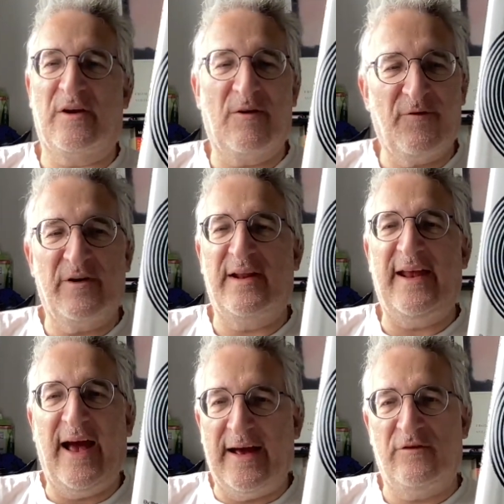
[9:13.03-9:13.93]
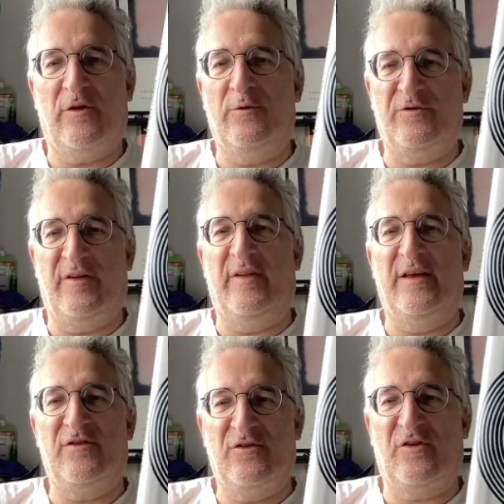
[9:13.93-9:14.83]
I couldn't find any handholds in
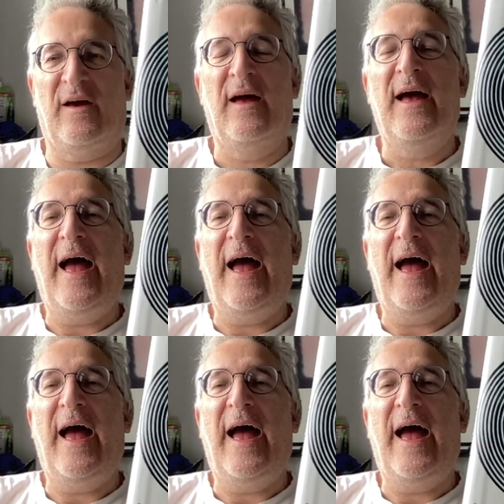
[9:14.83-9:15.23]
this as to